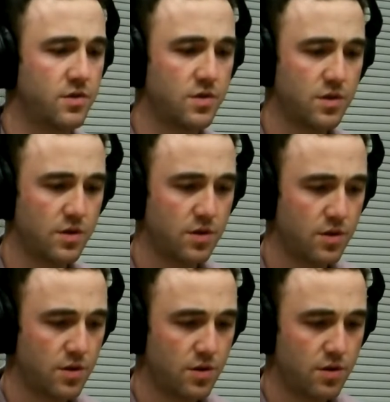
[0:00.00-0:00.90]
is,
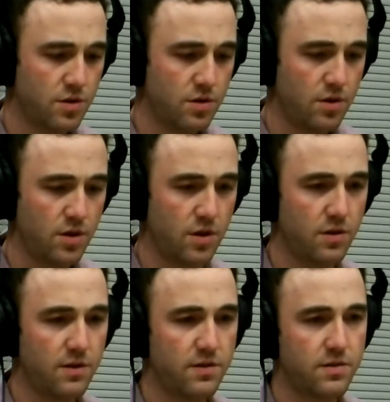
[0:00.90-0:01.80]

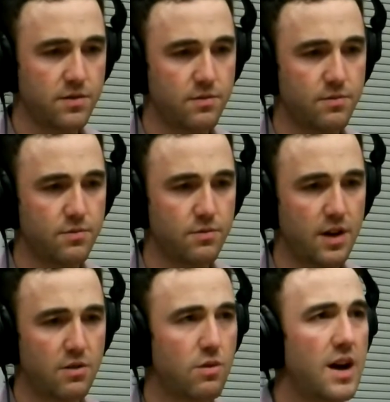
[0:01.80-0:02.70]
it's
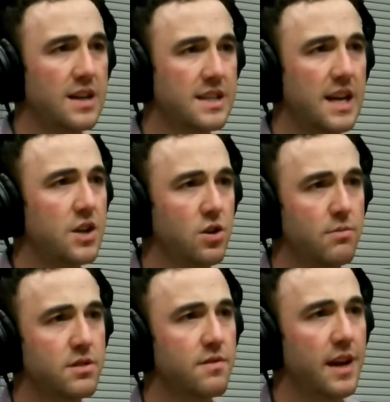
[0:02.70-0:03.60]
kind of rock steady in
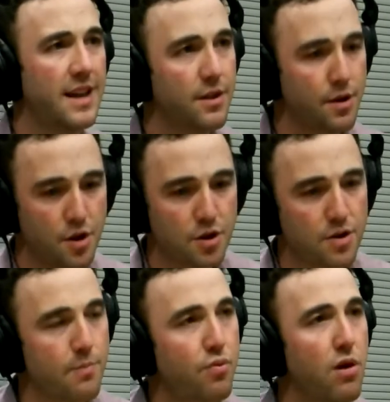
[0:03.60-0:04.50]
terms of like
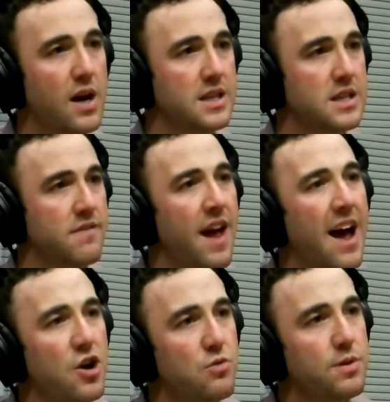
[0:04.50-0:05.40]
the process of
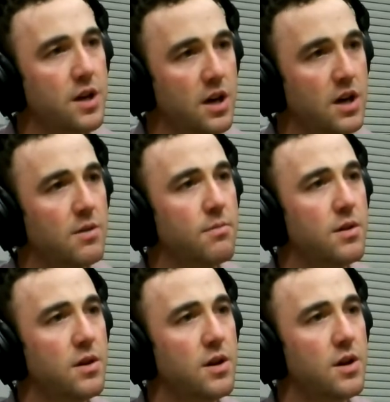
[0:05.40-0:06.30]
how you become
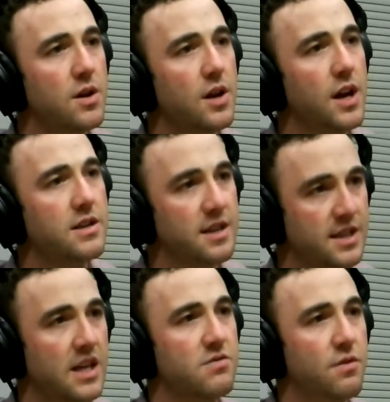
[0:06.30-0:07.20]
a
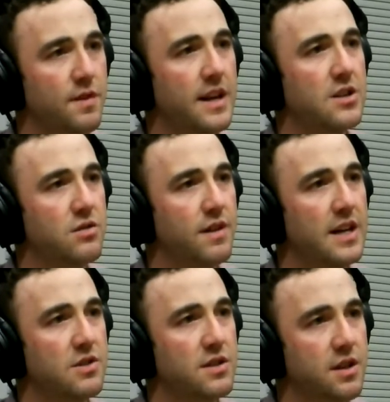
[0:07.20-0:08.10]
successful financial advisor.